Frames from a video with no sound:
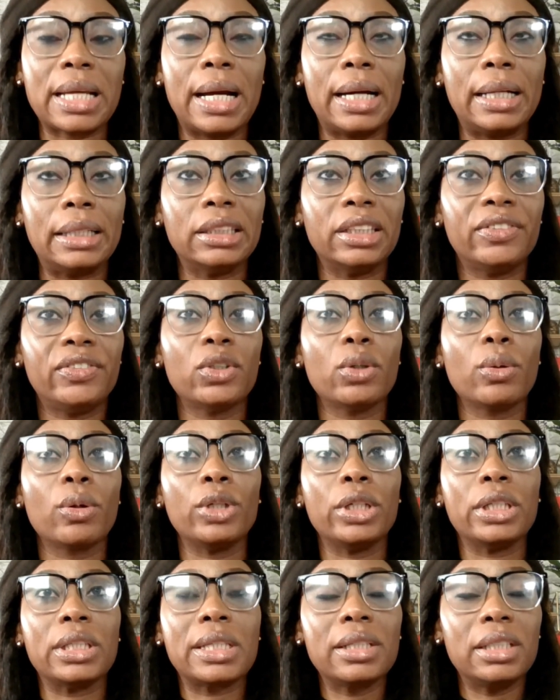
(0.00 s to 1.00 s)
And if
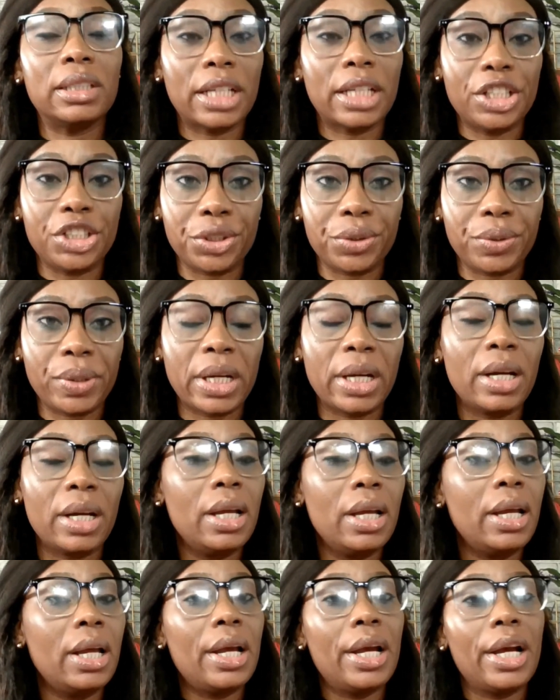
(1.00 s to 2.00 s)
you're still in Nigeria
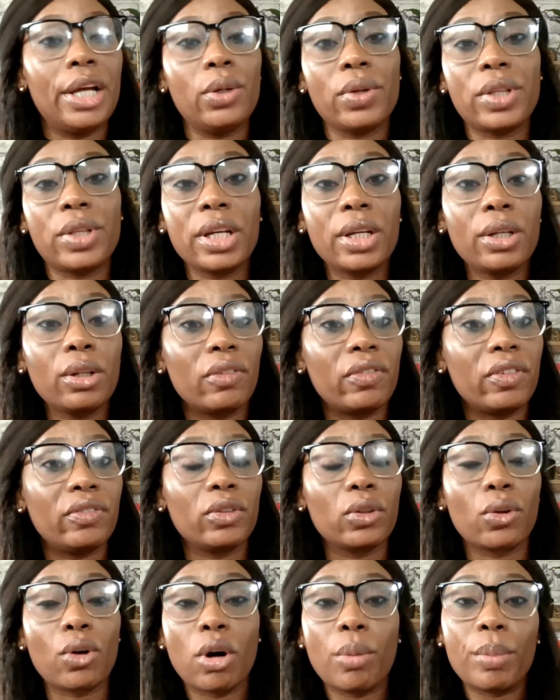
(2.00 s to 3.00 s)
and you're thinking of
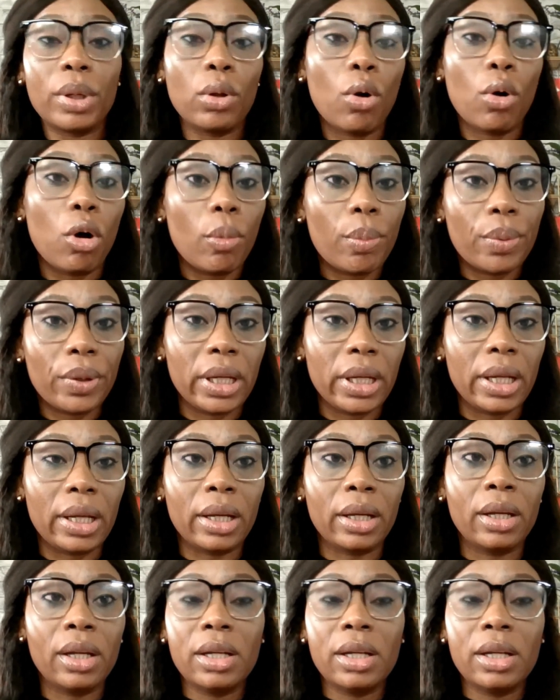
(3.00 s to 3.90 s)
even coming up here,